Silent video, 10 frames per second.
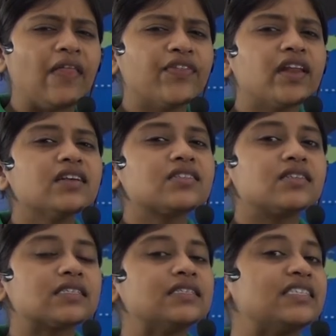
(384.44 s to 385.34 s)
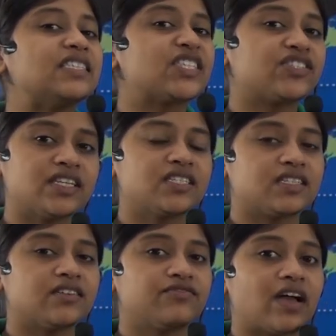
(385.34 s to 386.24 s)
there are certain
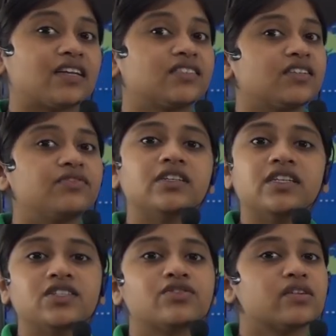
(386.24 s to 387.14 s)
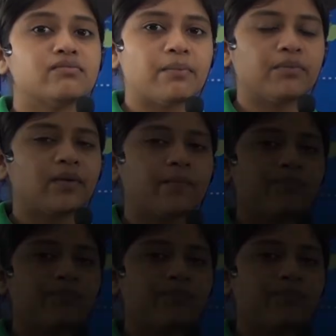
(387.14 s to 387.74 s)
interesting facts that we need to remember.